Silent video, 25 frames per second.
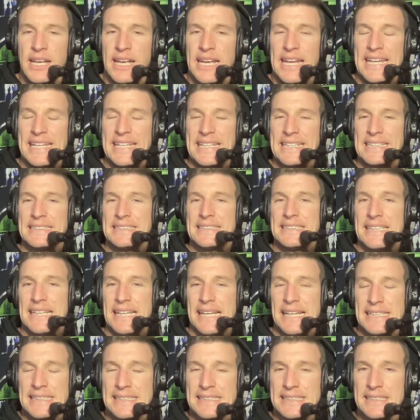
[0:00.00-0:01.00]
He
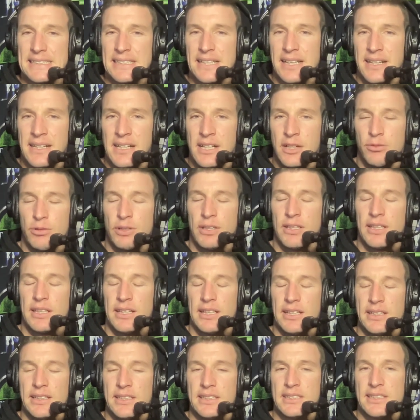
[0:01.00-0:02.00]
contests
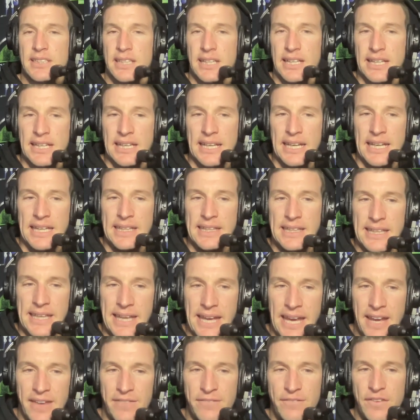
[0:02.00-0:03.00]
relentlessly in
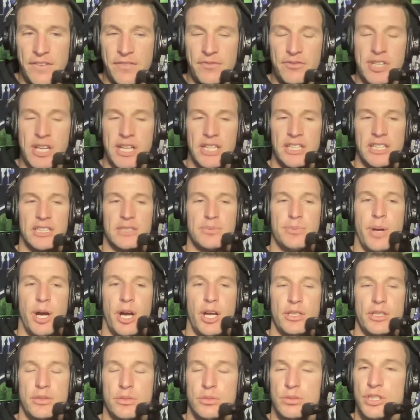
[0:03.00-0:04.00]
the air, 15
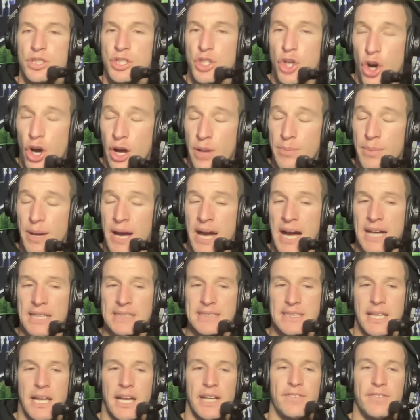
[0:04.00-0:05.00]
disposals, 9
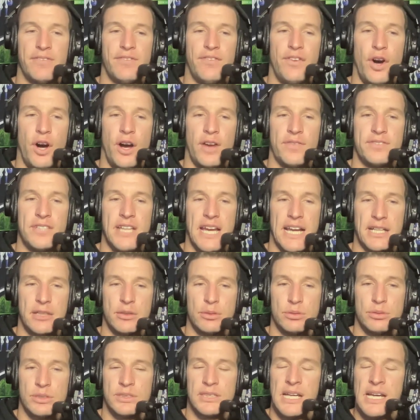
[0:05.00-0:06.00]
marks, laid 5
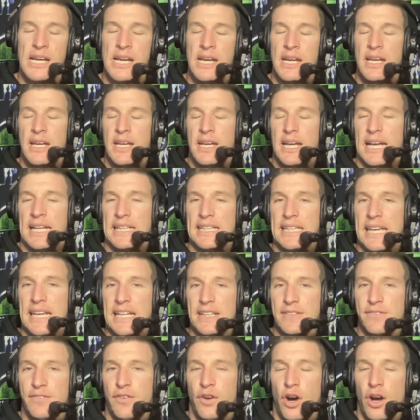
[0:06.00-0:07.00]
tackles, and
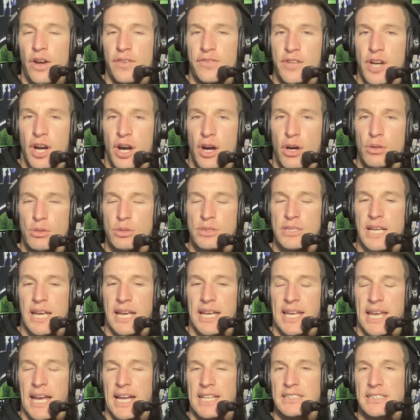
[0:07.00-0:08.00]
kicked 5 goals
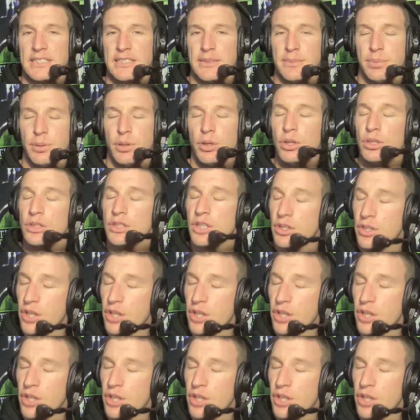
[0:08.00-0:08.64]
against the Blues.